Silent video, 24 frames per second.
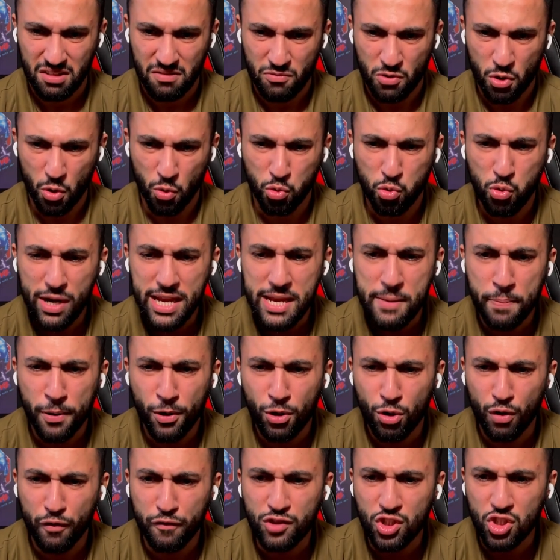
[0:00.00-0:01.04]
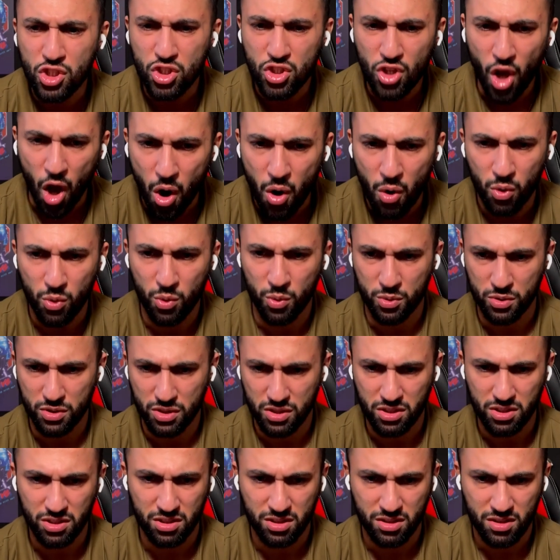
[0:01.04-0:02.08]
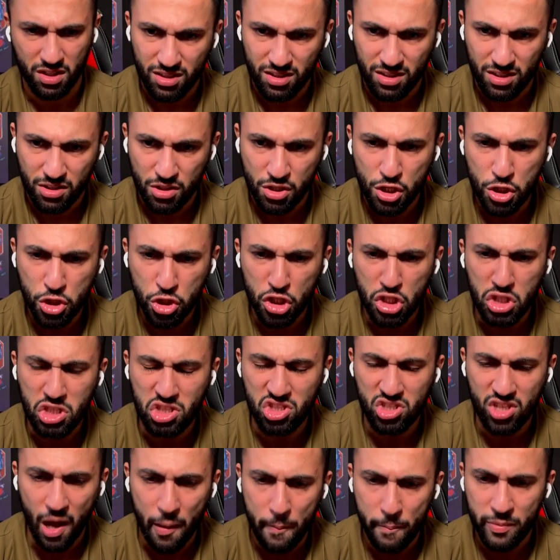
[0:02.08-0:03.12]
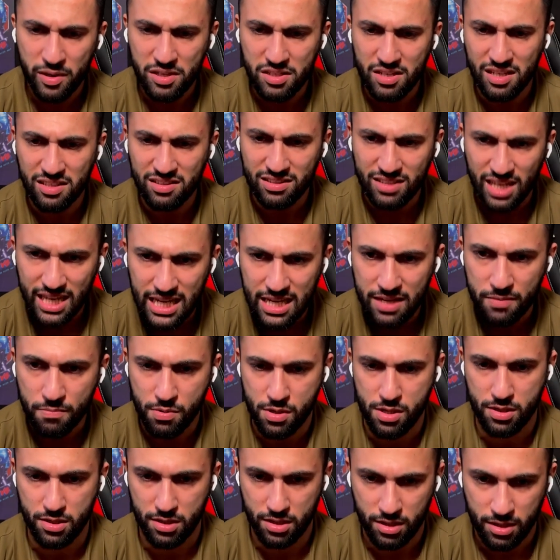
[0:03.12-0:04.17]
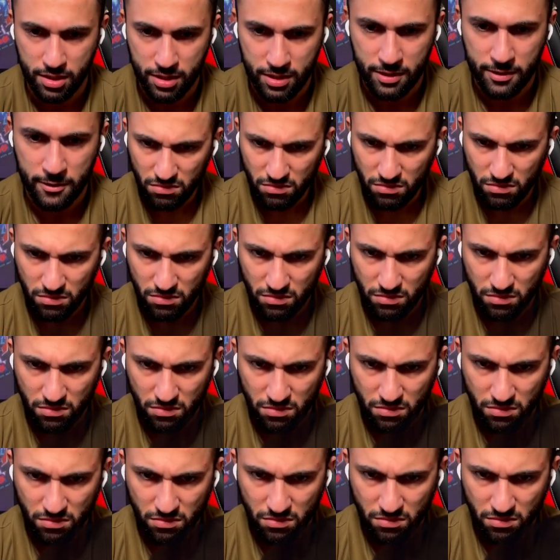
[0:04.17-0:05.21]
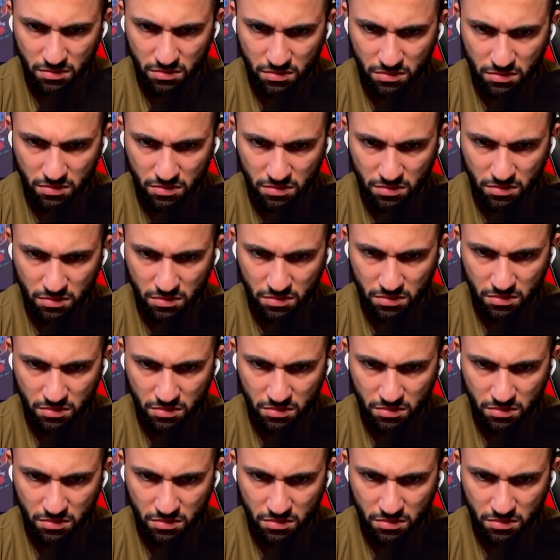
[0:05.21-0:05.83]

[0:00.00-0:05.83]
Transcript: reaper of souls. You just summoned a demon. Pick up that rifle.